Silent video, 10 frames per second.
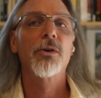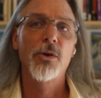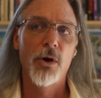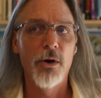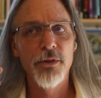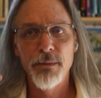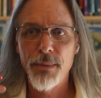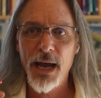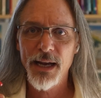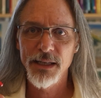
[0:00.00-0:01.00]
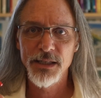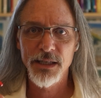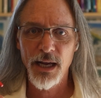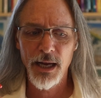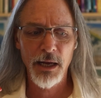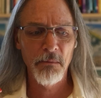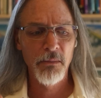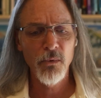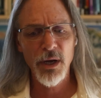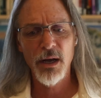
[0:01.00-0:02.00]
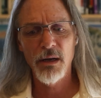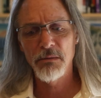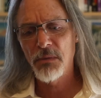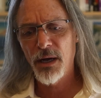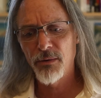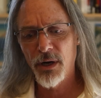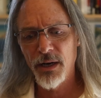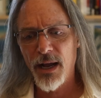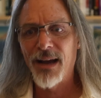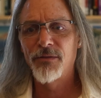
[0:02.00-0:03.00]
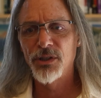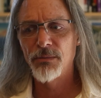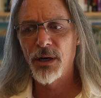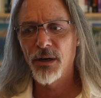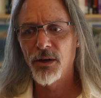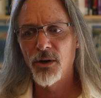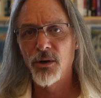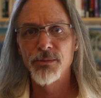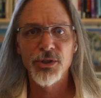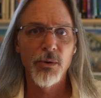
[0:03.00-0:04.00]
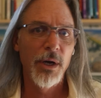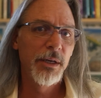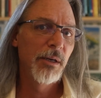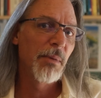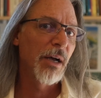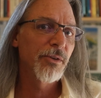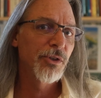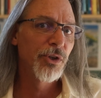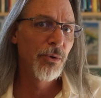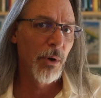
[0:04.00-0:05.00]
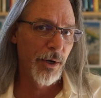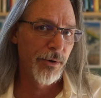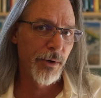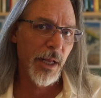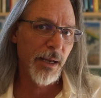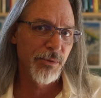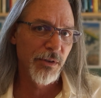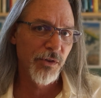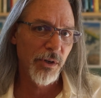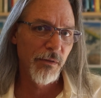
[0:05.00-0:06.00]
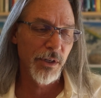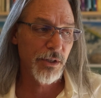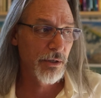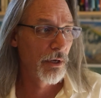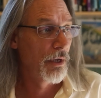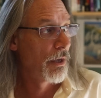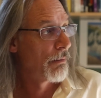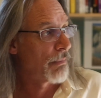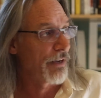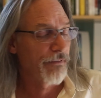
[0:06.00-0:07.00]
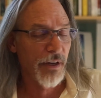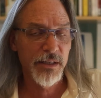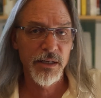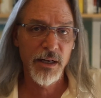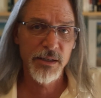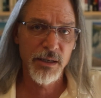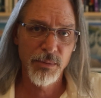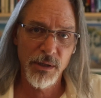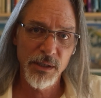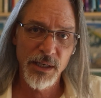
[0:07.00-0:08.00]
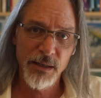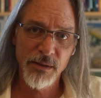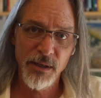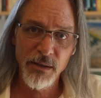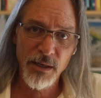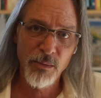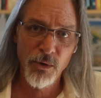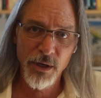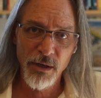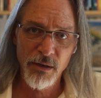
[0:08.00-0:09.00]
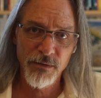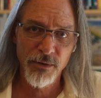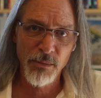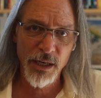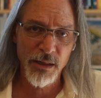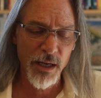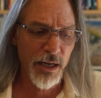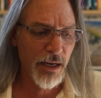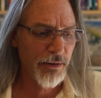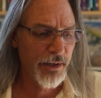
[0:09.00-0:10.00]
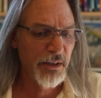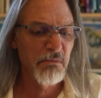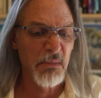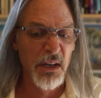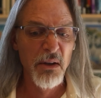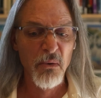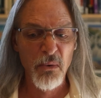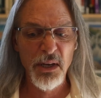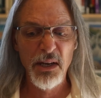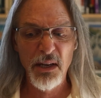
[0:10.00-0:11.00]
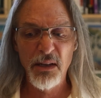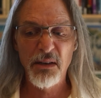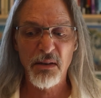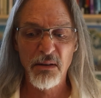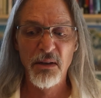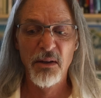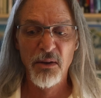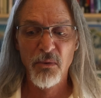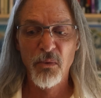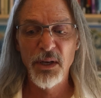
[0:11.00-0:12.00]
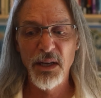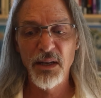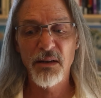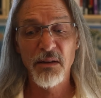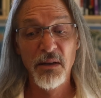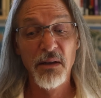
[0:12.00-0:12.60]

call them back and say, well, I run an average American home, so I need about 200 amps of service. My fancy dancy building out there that I'm working on for my client out there, we need